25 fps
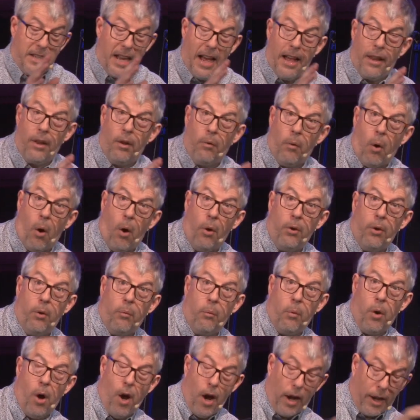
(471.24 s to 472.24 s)
on the
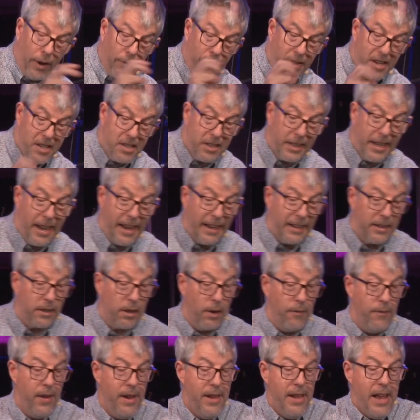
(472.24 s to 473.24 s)
work of his
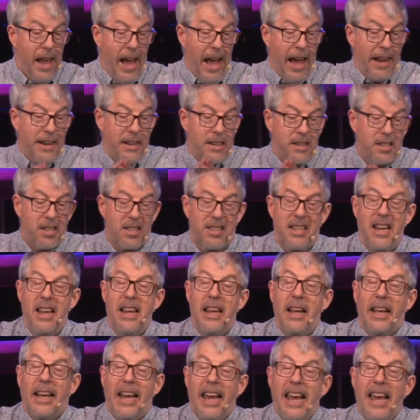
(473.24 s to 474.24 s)
kingdom and is
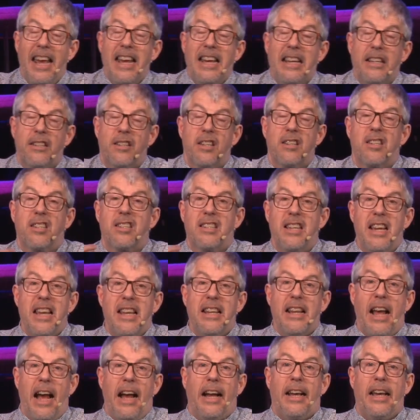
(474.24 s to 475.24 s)
keen to see
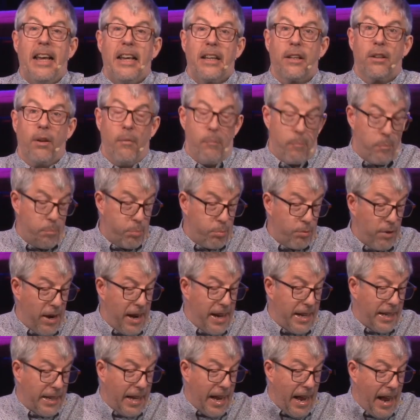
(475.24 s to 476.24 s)
that kingdom
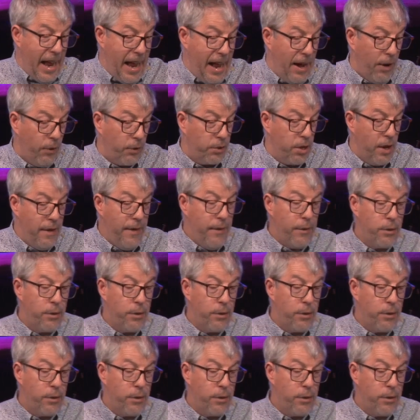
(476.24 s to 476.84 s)
break out,